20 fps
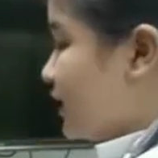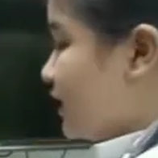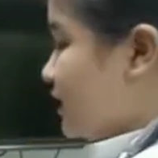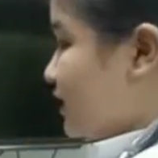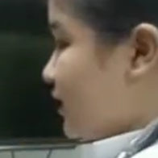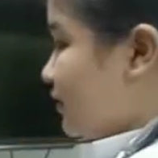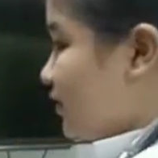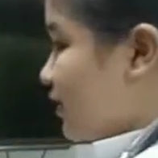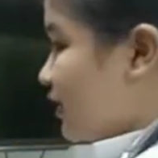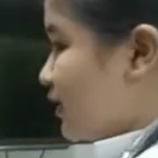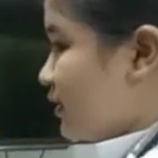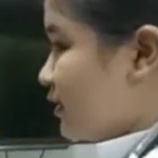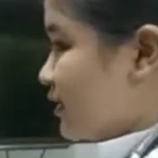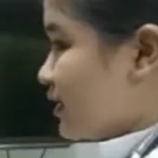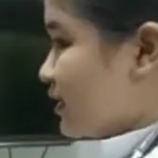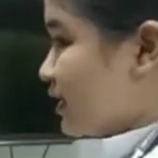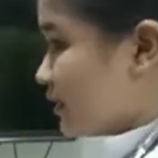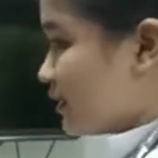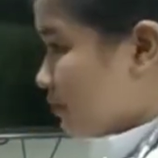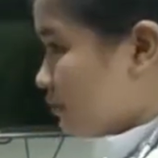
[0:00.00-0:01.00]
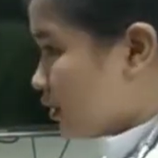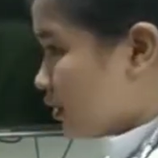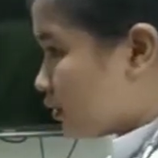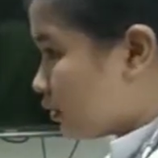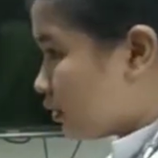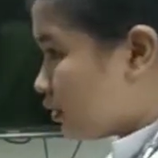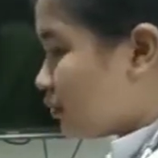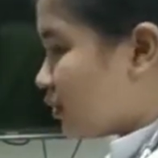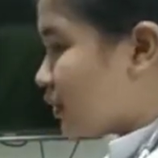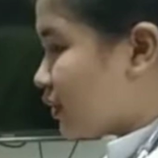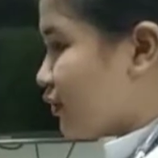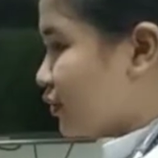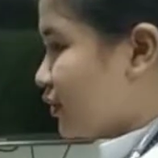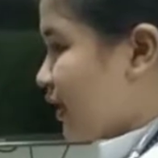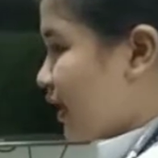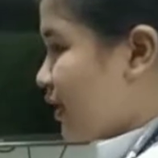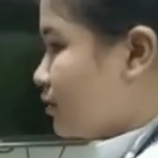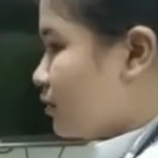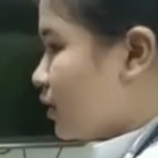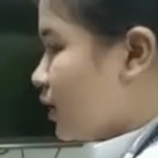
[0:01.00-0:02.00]
is 7 centimeter while your
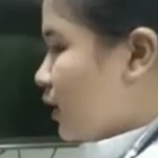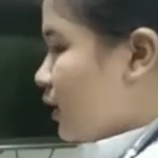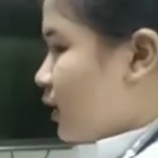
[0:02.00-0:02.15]
right